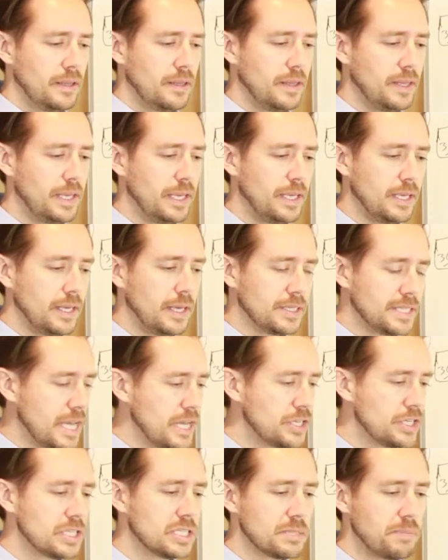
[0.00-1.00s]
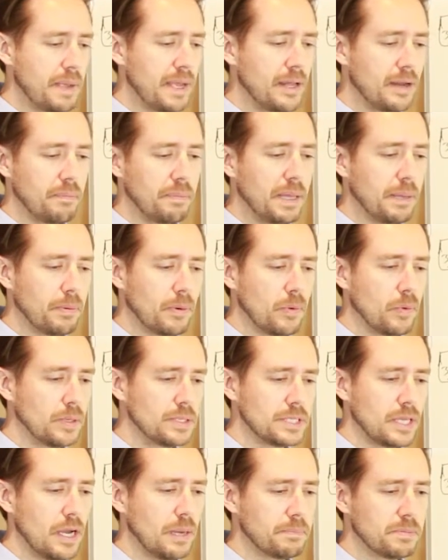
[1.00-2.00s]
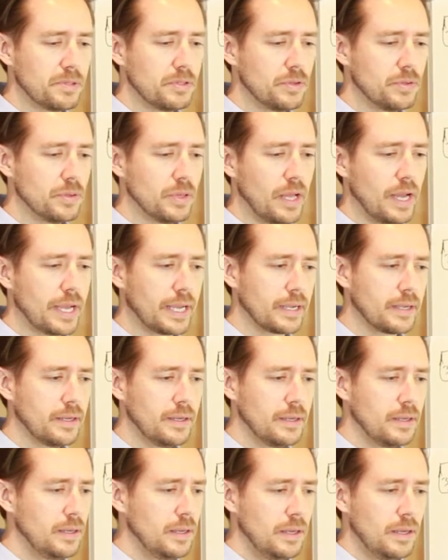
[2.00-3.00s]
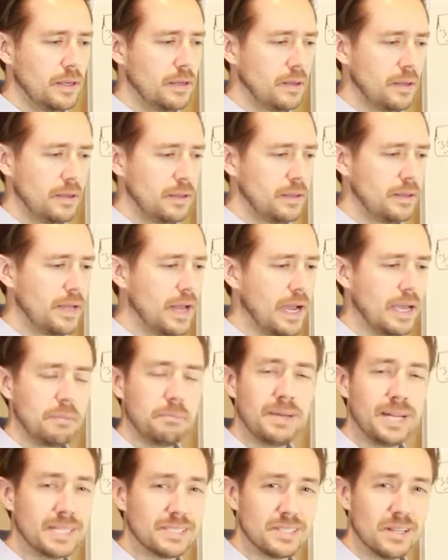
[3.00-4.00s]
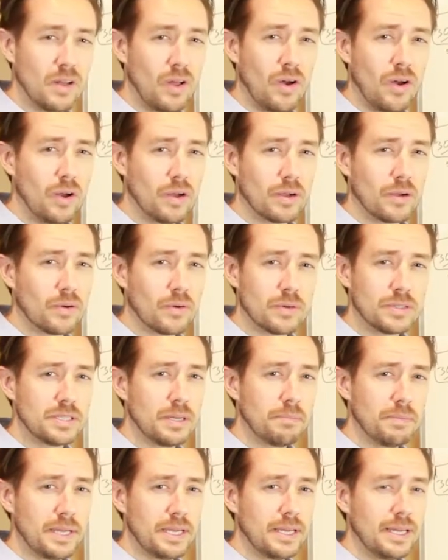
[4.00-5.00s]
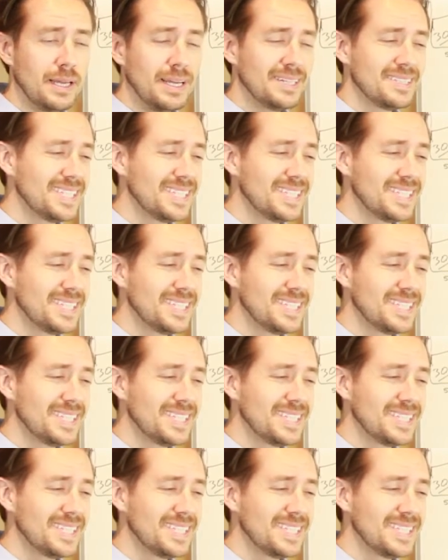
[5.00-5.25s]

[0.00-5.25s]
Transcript: the attention span of people was up to like 9 minutes long or something.